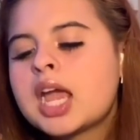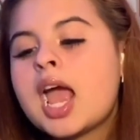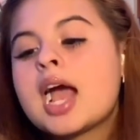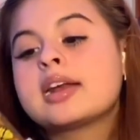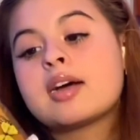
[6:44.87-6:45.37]

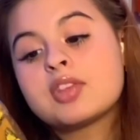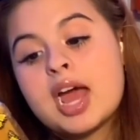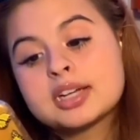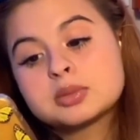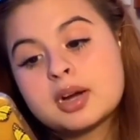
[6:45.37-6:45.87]
And I have the
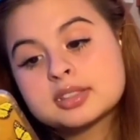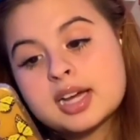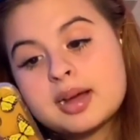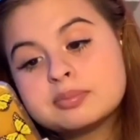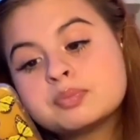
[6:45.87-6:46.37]
Xbox
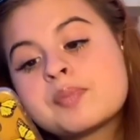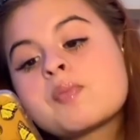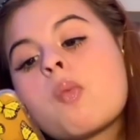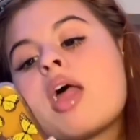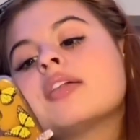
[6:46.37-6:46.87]
app.
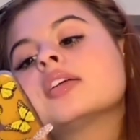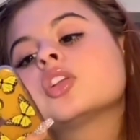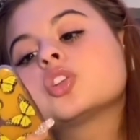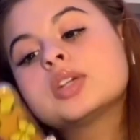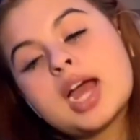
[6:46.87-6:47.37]
And then the
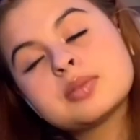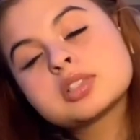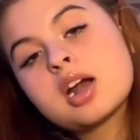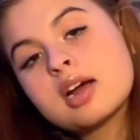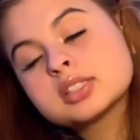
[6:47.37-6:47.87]
three apps that
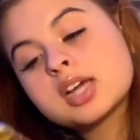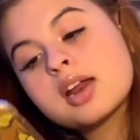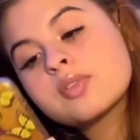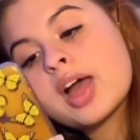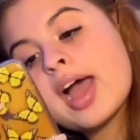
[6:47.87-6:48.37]
are outside
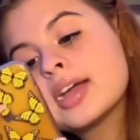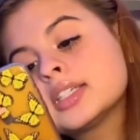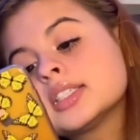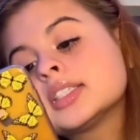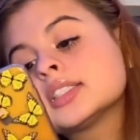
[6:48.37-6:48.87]
of that
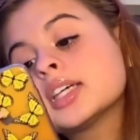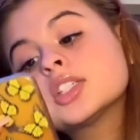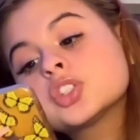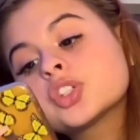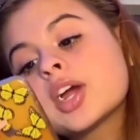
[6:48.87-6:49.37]
is
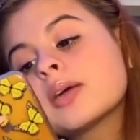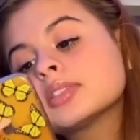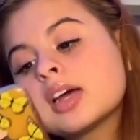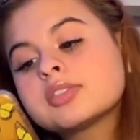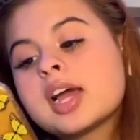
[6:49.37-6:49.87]
Instagram,
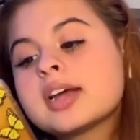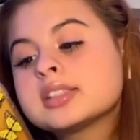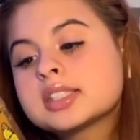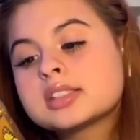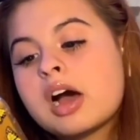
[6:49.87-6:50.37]
Snapchat, and
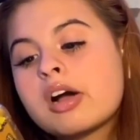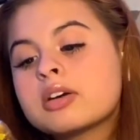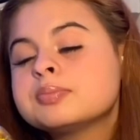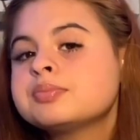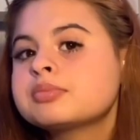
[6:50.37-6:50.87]
TikTok
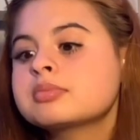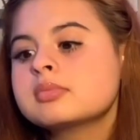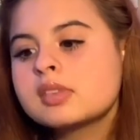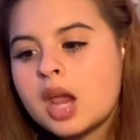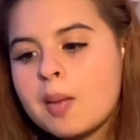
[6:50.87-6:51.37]

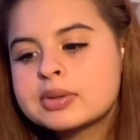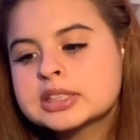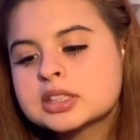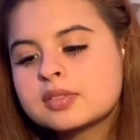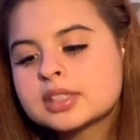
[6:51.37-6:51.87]
pretty
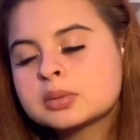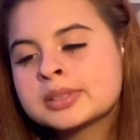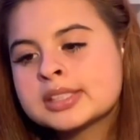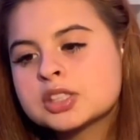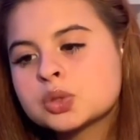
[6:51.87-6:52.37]

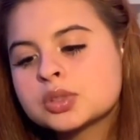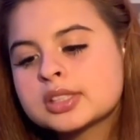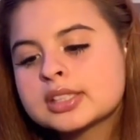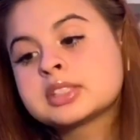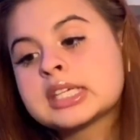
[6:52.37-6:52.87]

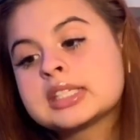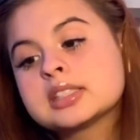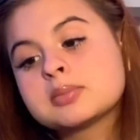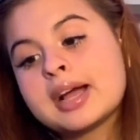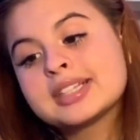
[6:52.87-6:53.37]
self-explanatory. This
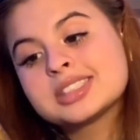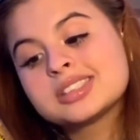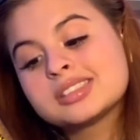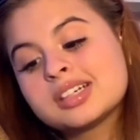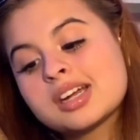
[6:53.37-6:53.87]
is my
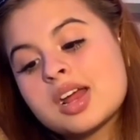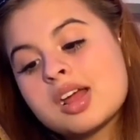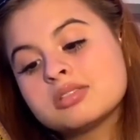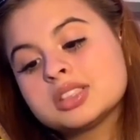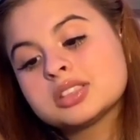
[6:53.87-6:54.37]

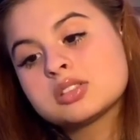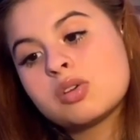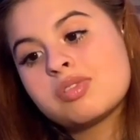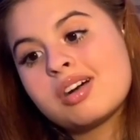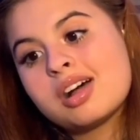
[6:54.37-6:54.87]
Instagram. Y'all should
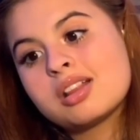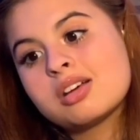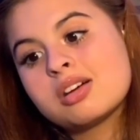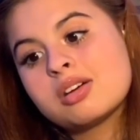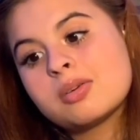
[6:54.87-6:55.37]
go
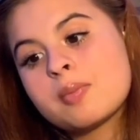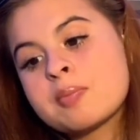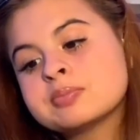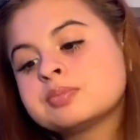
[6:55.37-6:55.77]
follow.